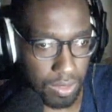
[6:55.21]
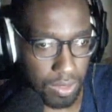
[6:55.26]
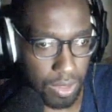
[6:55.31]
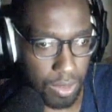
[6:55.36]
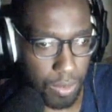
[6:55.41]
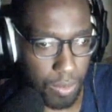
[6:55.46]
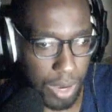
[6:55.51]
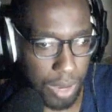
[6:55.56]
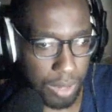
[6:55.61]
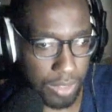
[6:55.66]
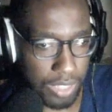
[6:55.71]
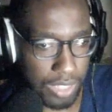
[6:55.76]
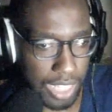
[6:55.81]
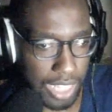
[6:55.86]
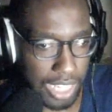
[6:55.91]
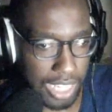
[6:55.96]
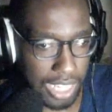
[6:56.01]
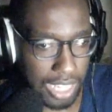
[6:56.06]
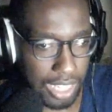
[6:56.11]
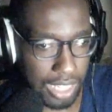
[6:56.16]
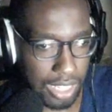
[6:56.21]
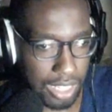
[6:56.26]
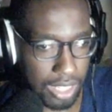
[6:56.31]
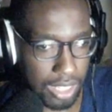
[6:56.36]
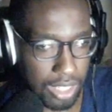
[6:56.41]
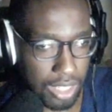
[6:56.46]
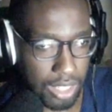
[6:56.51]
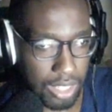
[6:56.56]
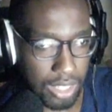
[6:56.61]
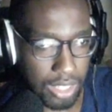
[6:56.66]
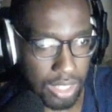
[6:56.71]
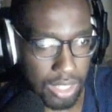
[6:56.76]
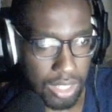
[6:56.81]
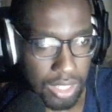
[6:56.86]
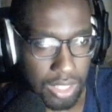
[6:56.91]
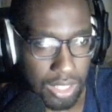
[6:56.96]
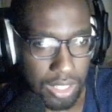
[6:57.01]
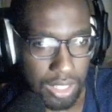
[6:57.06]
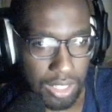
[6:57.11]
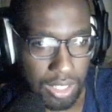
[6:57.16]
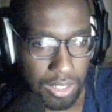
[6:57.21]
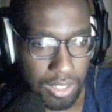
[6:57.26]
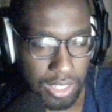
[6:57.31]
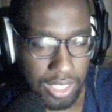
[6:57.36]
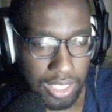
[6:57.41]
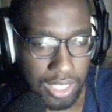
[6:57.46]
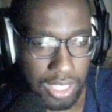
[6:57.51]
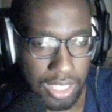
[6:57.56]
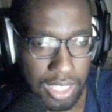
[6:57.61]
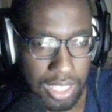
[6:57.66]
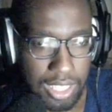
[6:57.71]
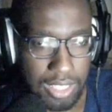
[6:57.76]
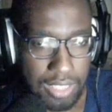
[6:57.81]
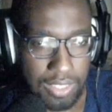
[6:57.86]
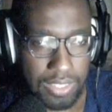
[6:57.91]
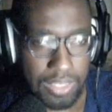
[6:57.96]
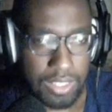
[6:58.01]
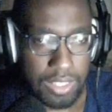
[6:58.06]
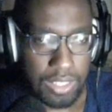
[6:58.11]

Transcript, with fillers: Well done. Alright guys,